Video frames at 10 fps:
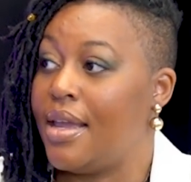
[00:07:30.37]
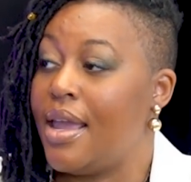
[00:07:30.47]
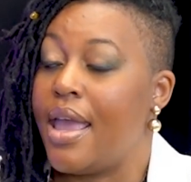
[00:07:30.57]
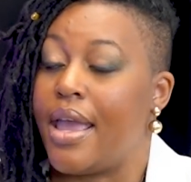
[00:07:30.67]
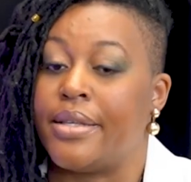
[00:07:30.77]

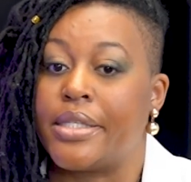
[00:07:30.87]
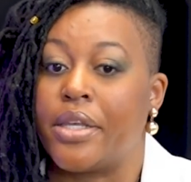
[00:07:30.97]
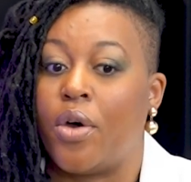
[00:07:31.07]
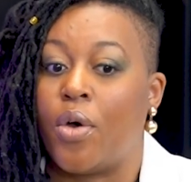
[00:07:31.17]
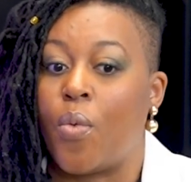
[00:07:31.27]
And
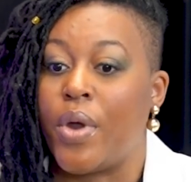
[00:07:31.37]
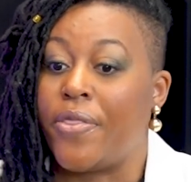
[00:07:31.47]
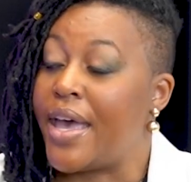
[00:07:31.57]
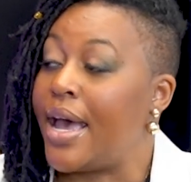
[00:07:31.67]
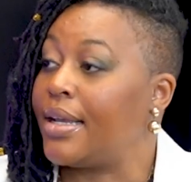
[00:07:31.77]
so
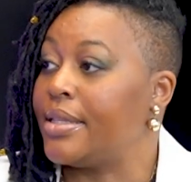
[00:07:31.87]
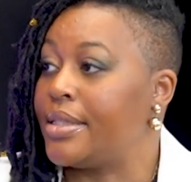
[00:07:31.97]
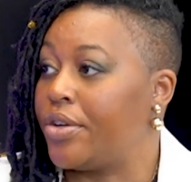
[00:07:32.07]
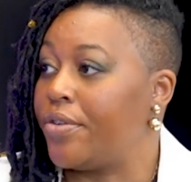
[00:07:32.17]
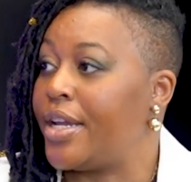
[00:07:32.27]
with that
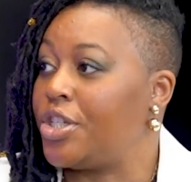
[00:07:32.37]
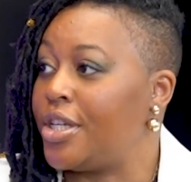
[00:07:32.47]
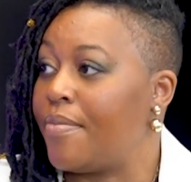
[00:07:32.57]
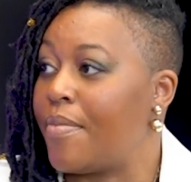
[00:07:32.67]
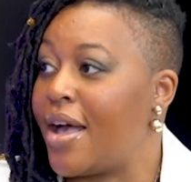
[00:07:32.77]

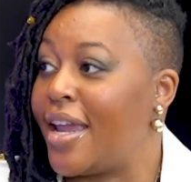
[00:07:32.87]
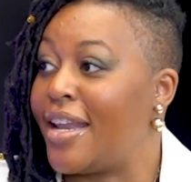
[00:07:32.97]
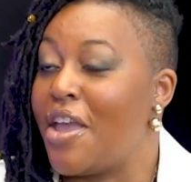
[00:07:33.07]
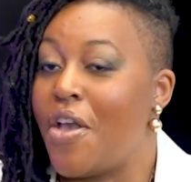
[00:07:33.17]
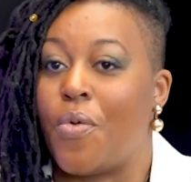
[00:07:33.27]
consideration in
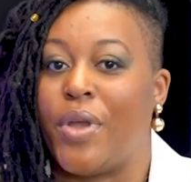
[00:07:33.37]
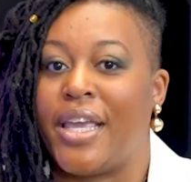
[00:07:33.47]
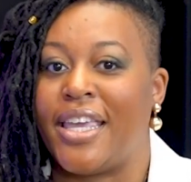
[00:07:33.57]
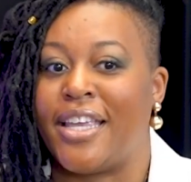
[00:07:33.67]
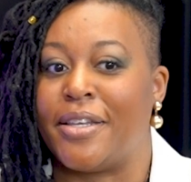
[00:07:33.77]
mind, we
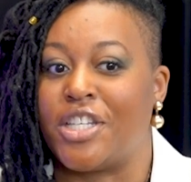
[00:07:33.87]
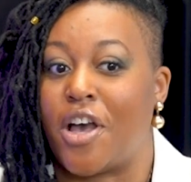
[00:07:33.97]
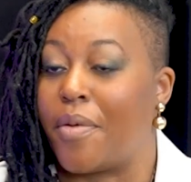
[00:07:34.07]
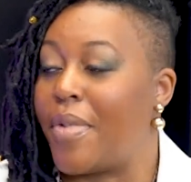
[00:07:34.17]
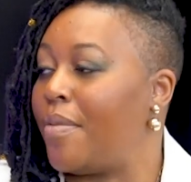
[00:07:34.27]
can
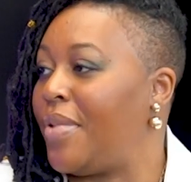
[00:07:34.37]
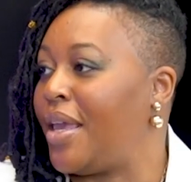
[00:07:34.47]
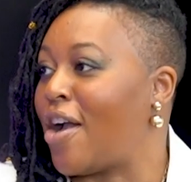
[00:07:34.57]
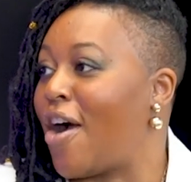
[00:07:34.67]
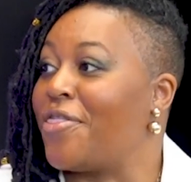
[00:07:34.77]
talk about
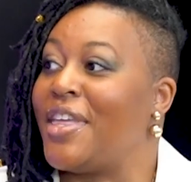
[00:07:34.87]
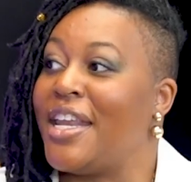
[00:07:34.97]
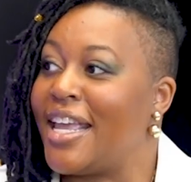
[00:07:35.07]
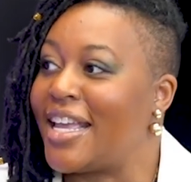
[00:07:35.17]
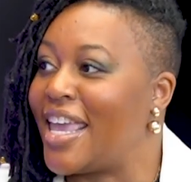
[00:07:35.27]
being
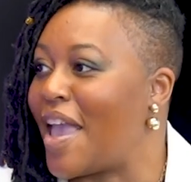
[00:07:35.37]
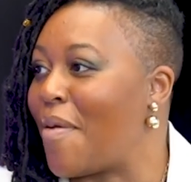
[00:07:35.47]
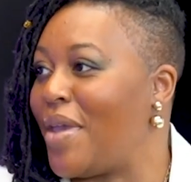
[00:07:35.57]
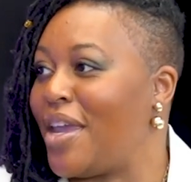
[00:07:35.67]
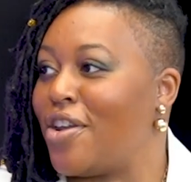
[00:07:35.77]
authentic
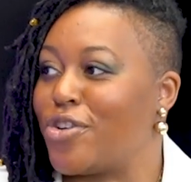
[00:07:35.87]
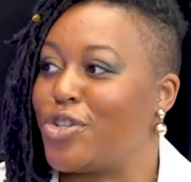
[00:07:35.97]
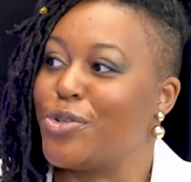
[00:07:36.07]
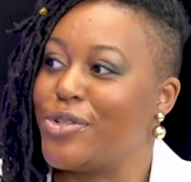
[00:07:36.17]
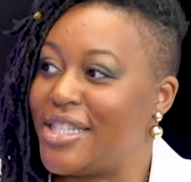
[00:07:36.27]
and being our
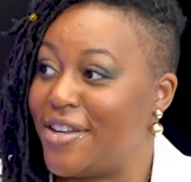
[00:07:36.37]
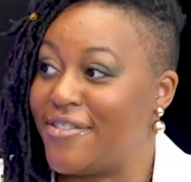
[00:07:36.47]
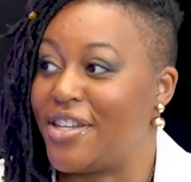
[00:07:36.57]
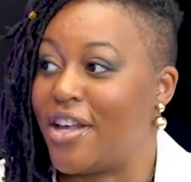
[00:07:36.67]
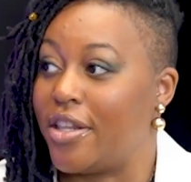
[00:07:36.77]
true
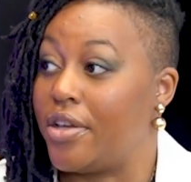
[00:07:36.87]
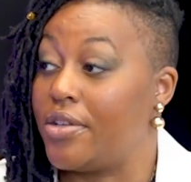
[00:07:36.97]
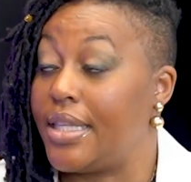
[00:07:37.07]
selves and all of those